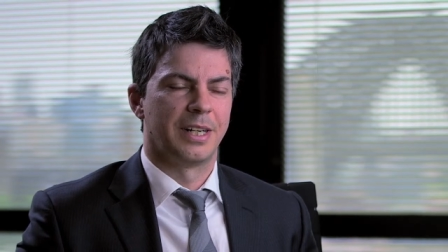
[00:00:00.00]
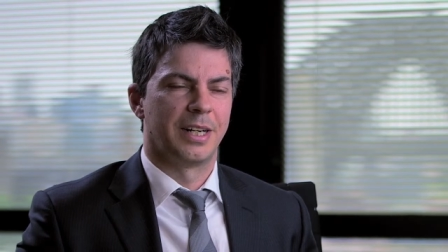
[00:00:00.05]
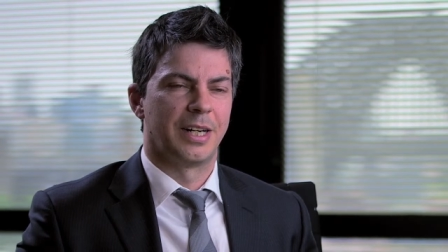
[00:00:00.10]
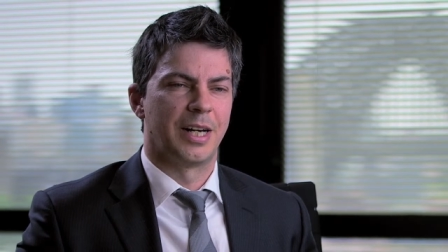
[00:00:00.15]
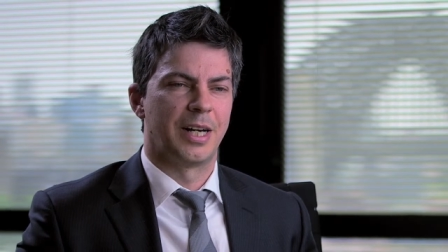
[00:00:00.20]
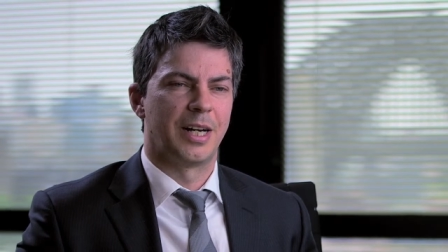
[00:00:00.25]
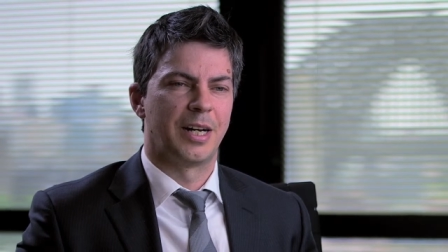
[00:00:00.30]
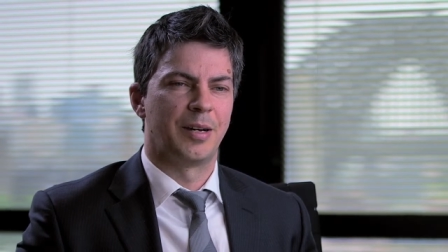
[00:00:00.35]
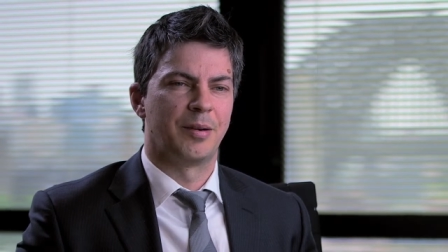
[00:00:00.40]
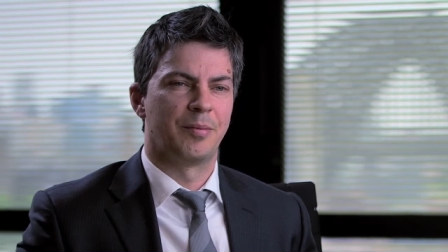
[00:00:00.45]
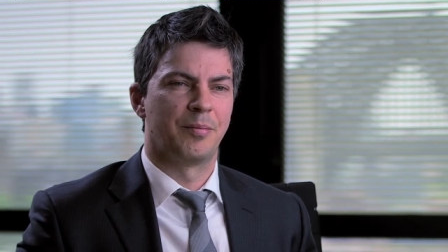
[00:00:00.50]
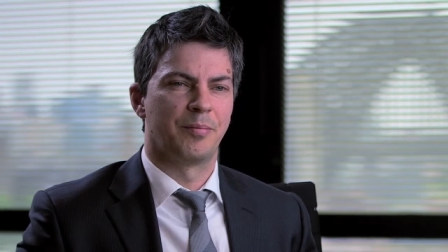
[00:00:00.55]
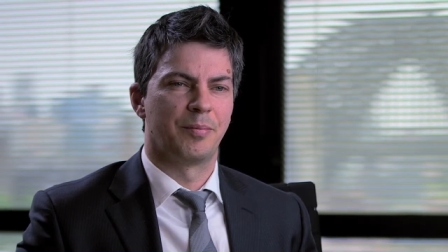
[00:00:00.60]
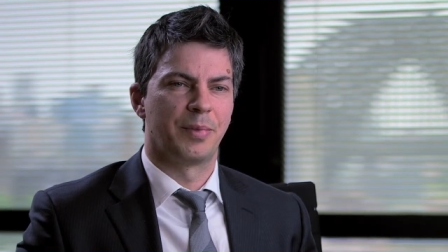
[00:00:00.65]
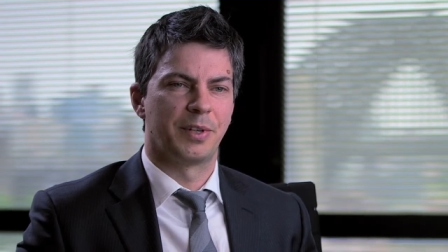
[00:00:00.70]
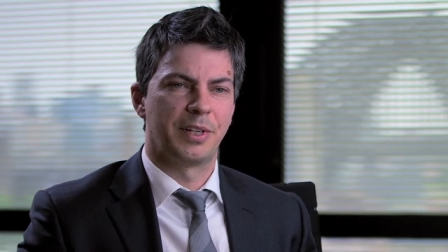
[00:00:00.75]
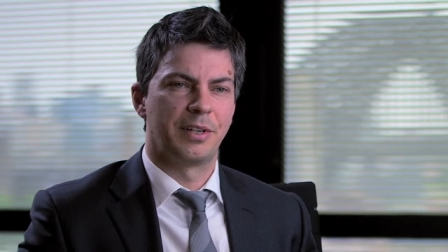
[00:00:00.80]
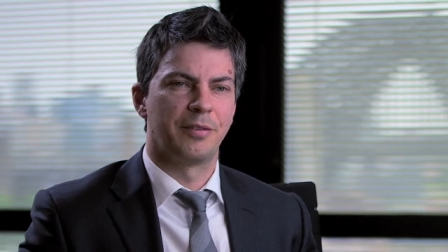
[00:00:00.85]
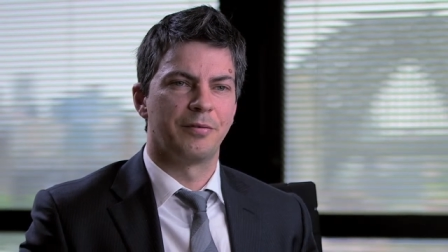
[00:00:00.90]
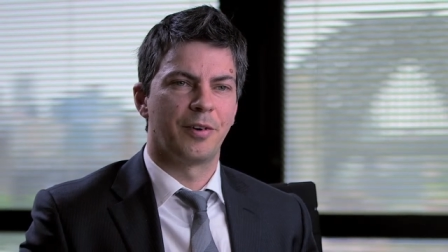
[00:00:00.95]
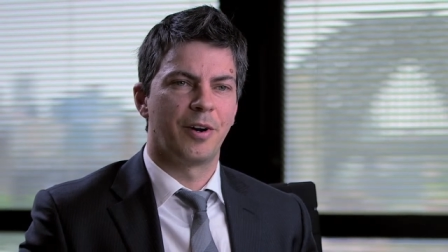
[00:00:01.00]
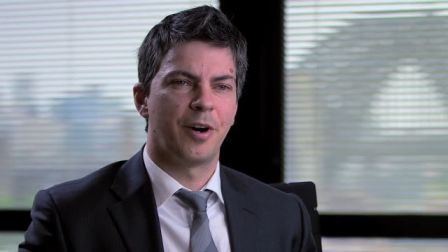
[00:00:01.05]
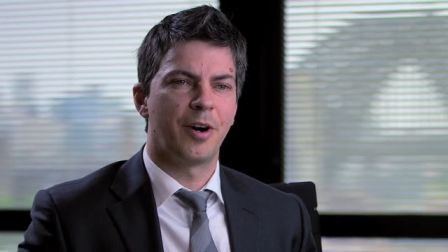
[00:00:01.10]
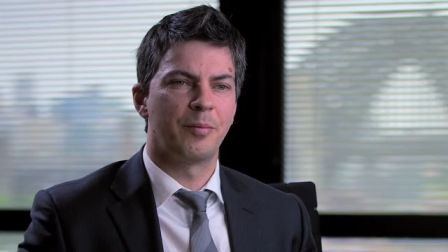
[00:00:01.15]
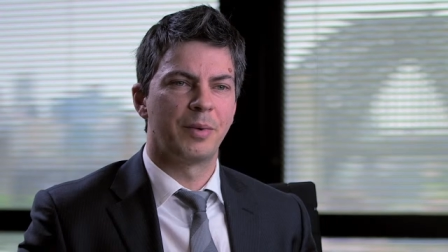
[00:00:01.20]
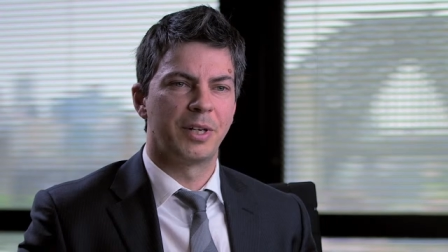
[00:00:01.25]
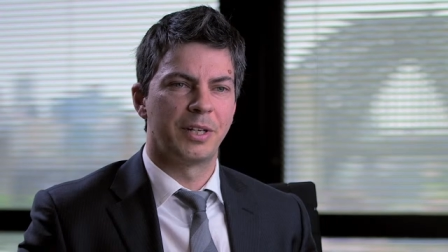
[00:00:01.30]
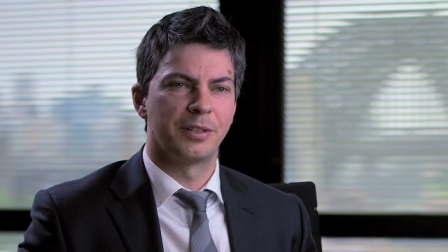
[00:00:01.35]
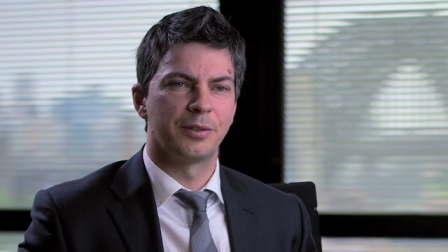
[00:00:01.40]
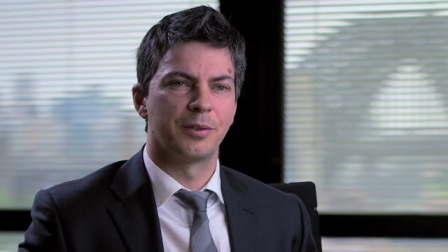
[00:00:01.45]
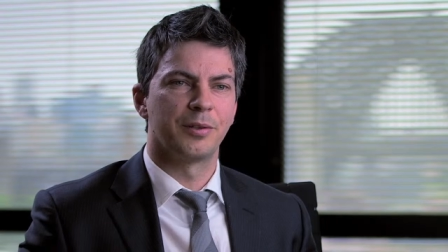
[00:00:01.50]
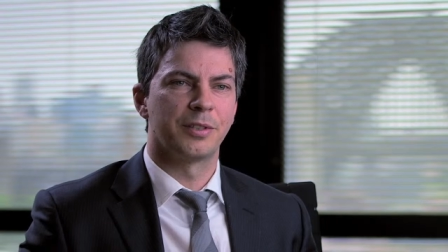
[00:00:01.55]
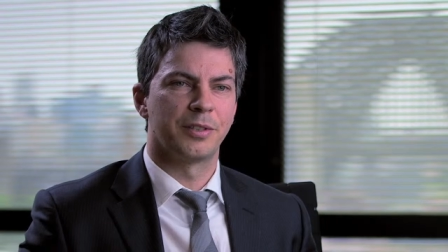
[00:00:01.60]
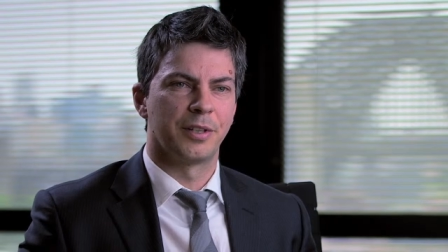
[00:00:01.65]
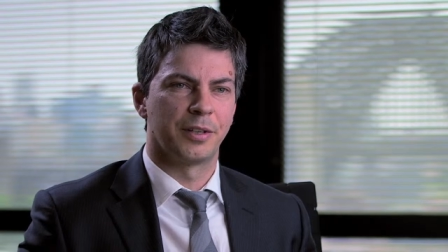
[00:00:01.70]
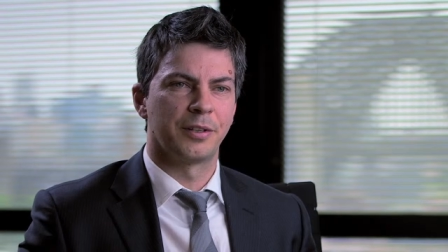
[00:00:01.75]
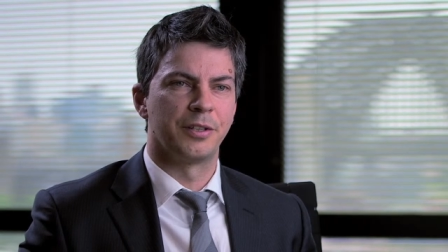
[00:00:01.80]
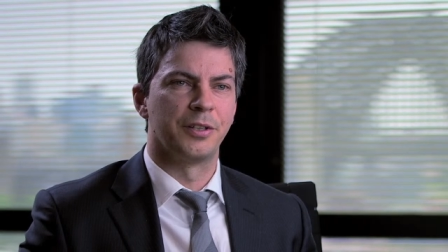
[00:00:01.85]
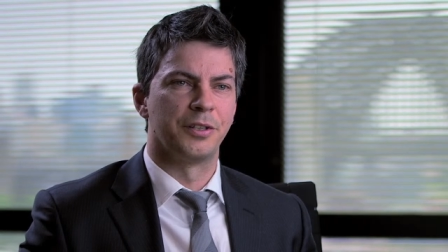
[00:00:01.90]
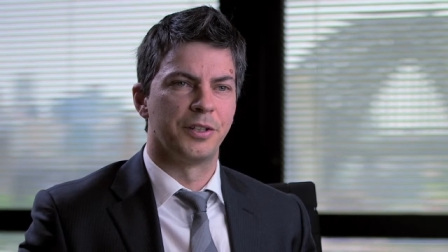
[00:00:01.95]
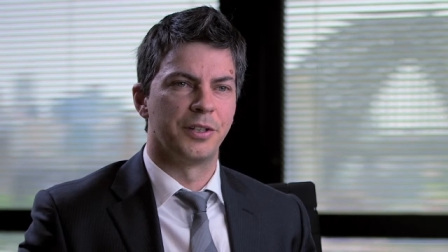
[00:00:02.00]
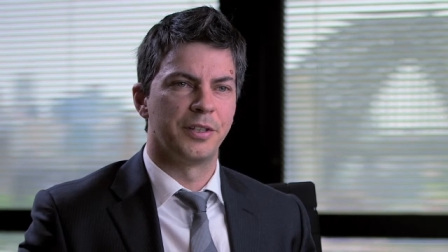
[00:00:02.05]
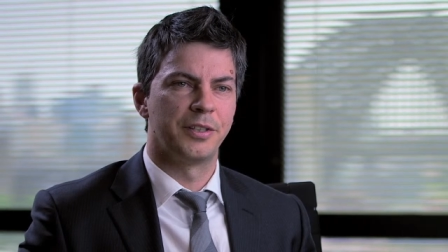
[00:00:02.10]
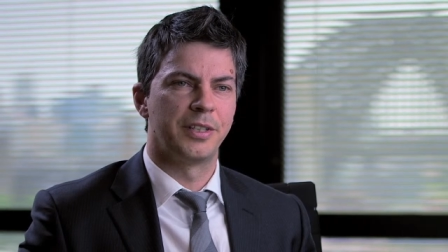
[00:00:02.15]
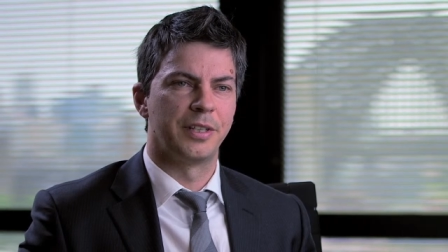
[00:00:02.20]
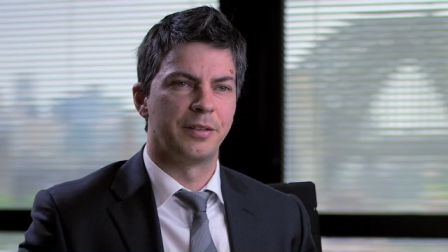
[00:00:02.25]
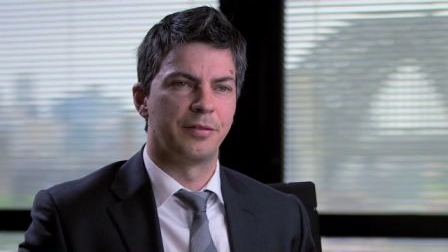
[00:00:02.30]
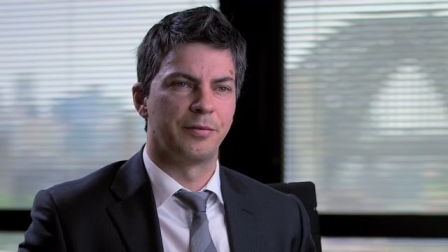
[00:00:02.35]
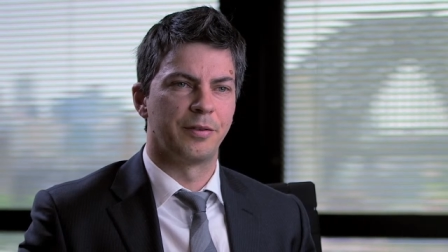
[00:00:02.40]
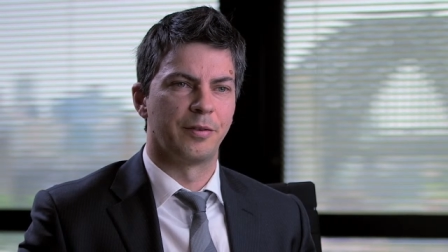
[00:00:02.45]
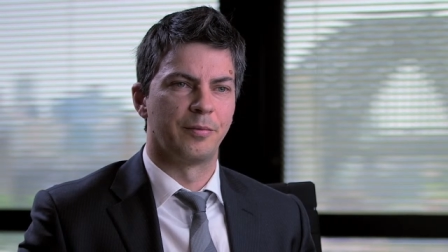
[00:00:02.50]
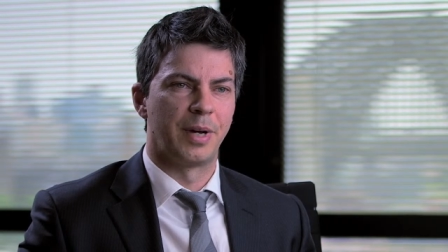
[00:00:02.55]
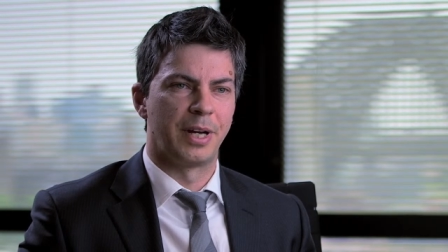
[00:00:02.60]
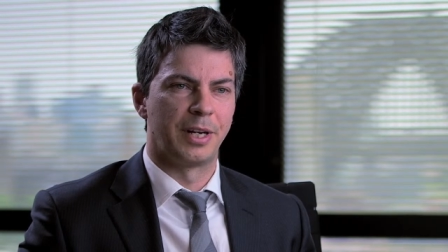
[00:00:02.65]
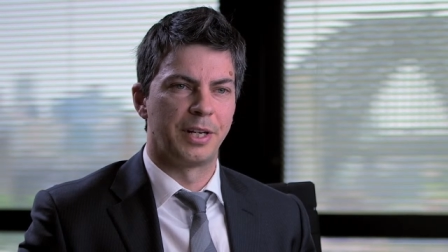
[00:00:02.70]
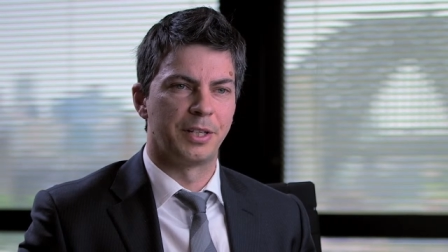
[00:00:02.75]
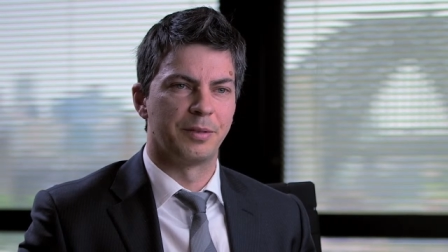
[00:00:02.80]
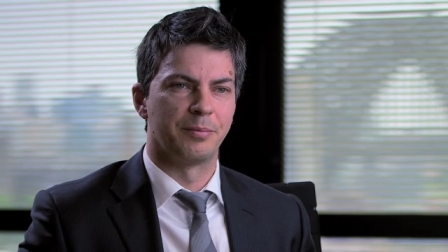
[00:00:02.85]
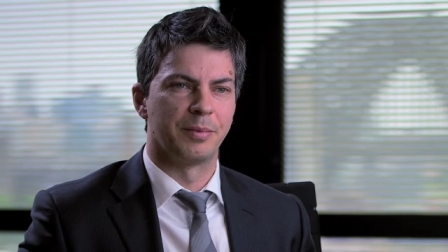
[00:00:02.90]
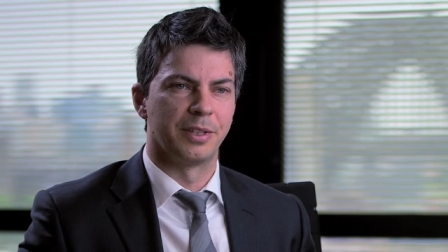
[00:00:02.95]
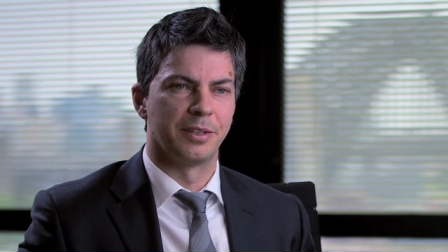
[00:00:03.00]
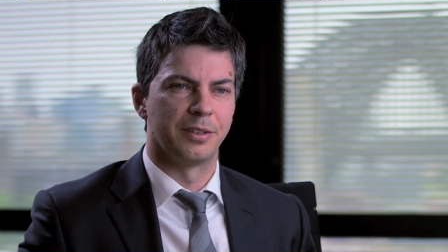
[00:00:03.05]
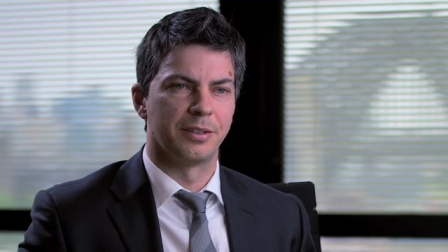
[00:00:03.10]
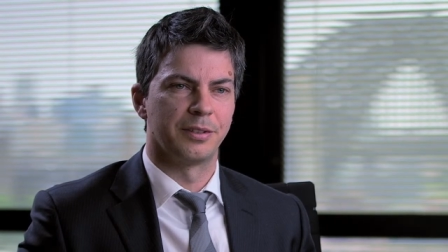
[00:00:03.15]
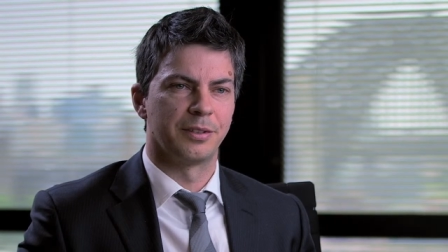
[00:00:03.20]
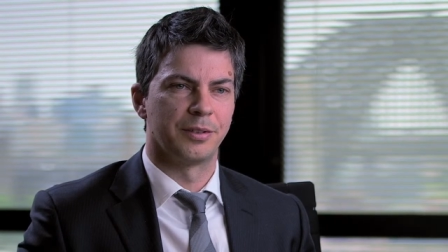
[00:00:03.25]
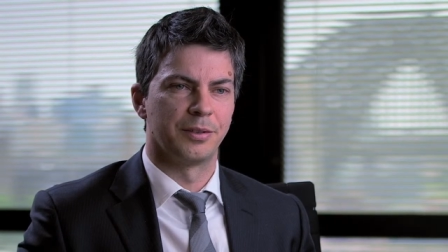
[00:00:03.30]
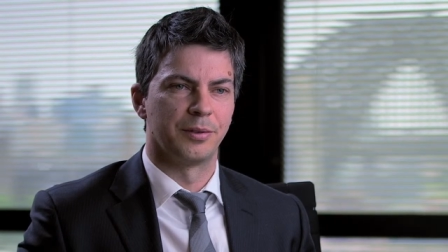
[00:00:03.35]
but the environment is also conducive for management